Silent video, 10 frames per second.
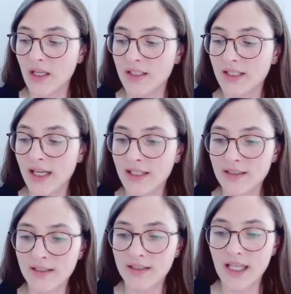
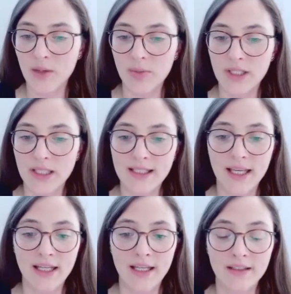Next step is
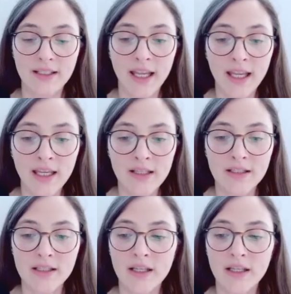adding tags.